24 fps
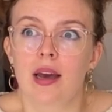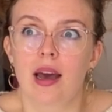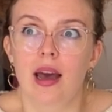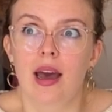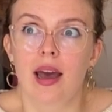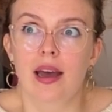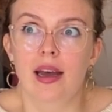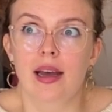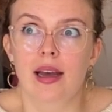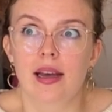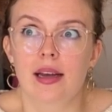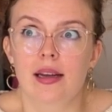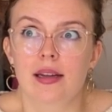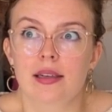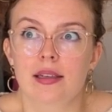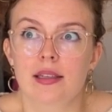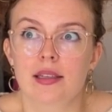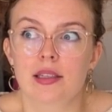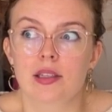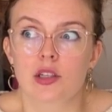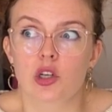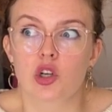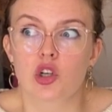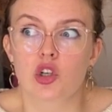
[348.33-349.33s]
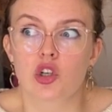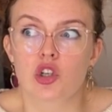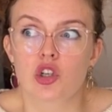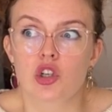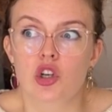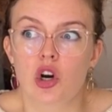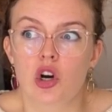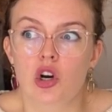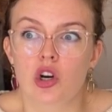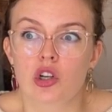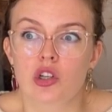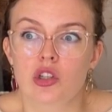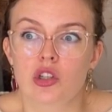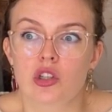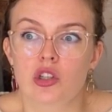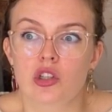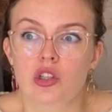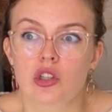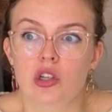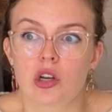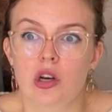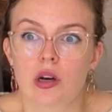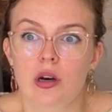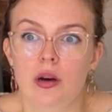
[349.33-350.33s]
and not
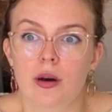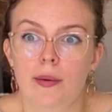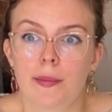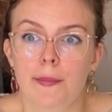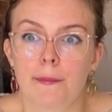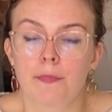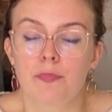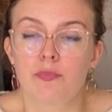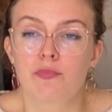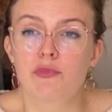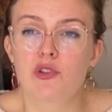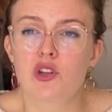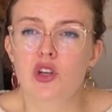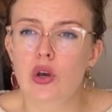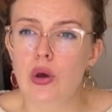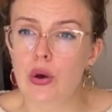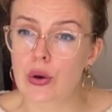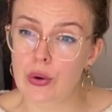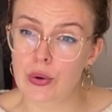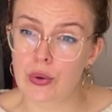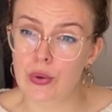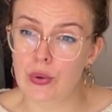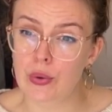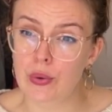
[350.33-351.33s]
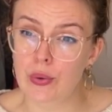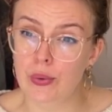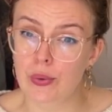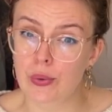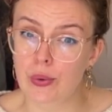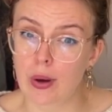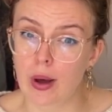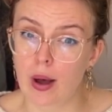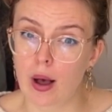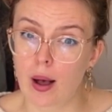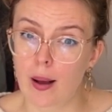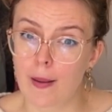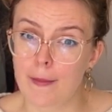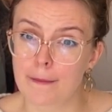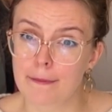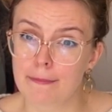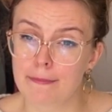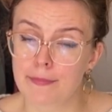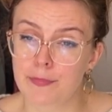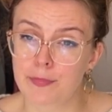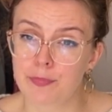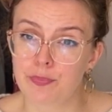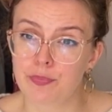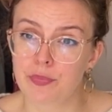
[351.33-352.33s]
too
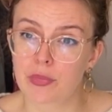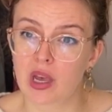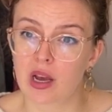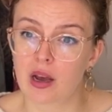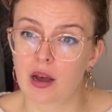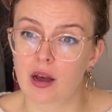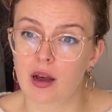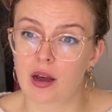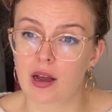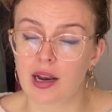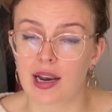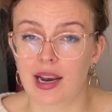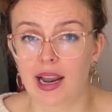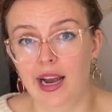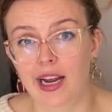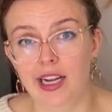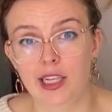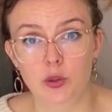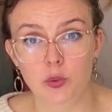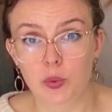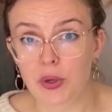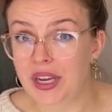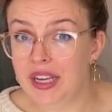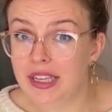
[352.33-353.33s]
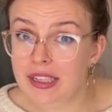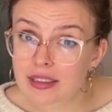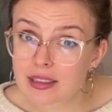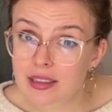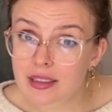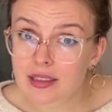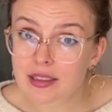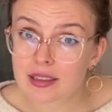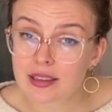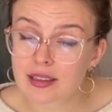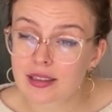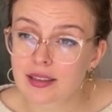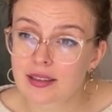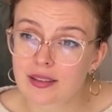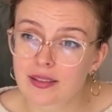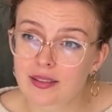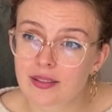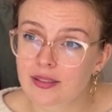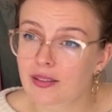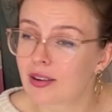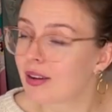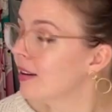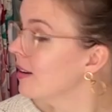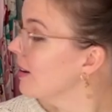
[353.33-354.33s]
lightweight.
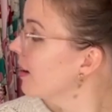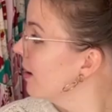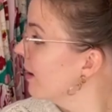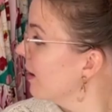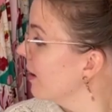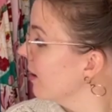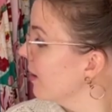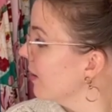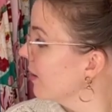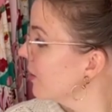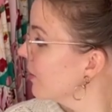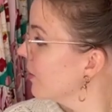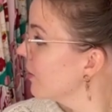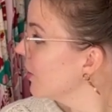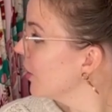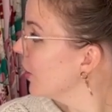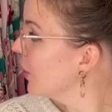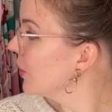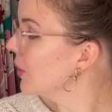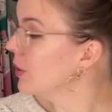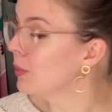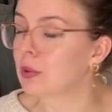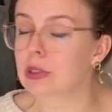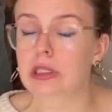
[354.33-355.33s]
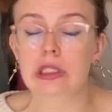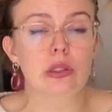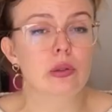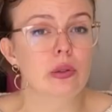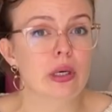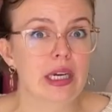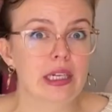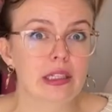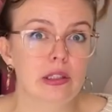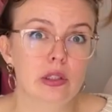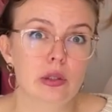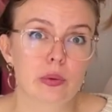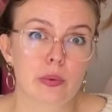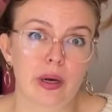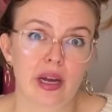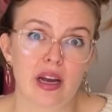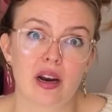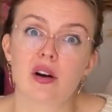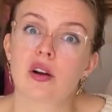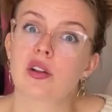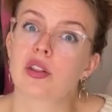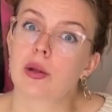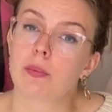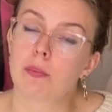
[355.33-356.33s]
So it was great to wear
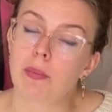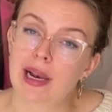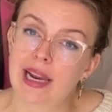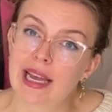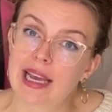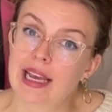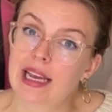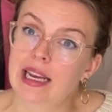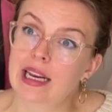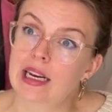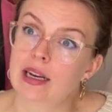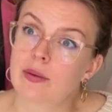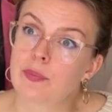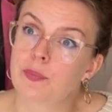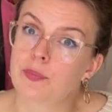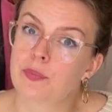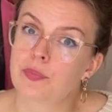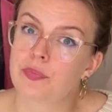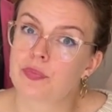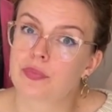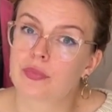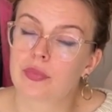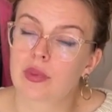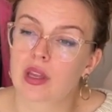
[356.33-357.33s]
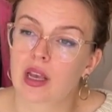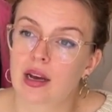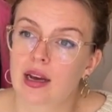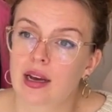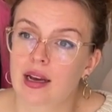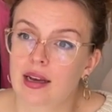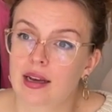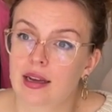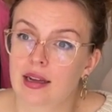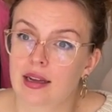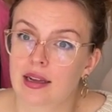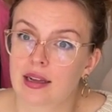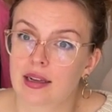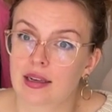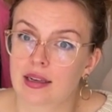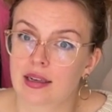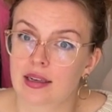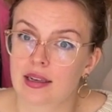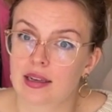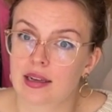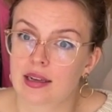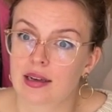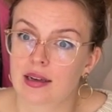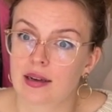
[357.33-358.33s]
on the plane,
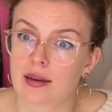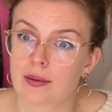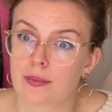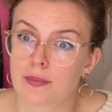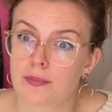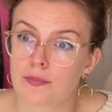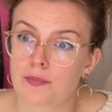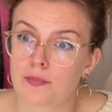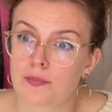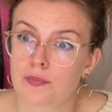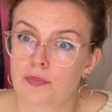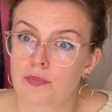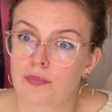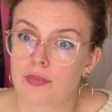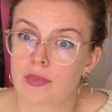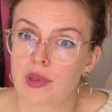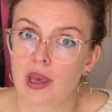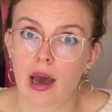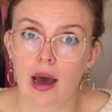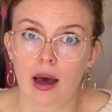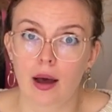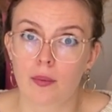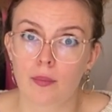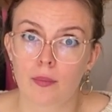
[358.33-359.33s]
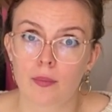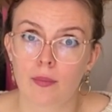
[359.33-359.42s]
and yeah,